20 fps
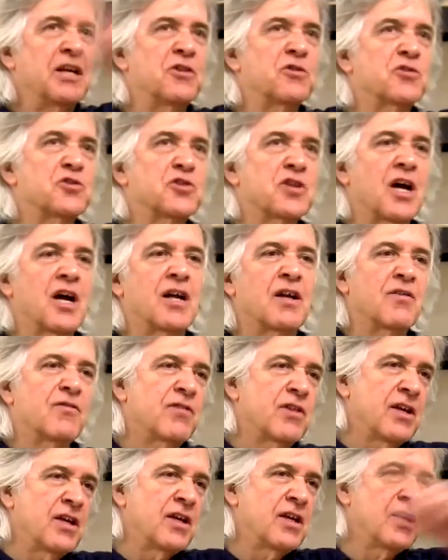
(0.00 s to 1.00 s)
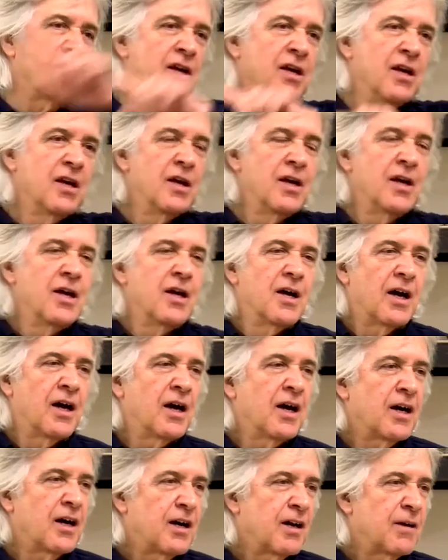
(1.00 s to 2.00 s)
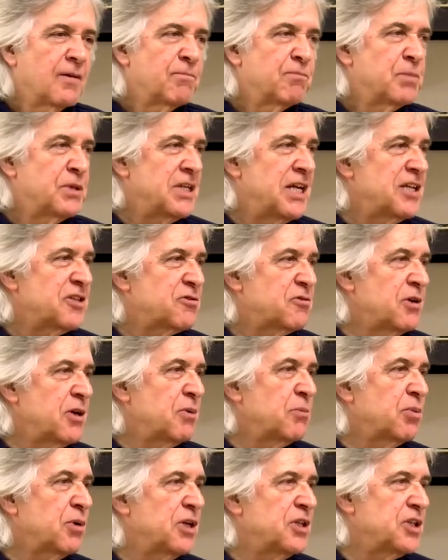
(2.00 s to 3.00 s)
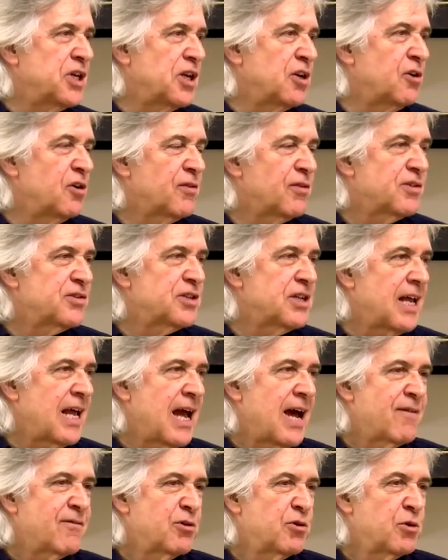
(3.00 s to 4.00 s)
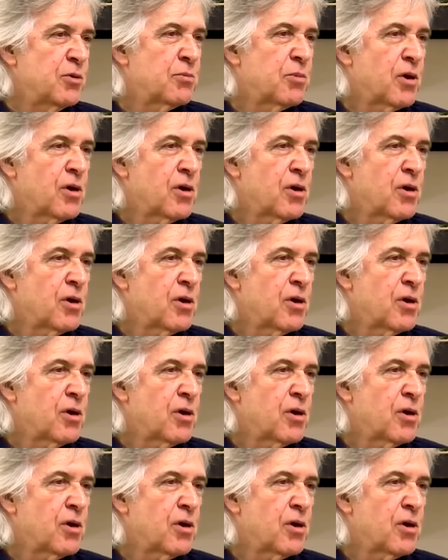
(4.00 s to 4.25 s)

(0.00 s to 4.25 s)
either side of the pedestrian bridge at University Avenue in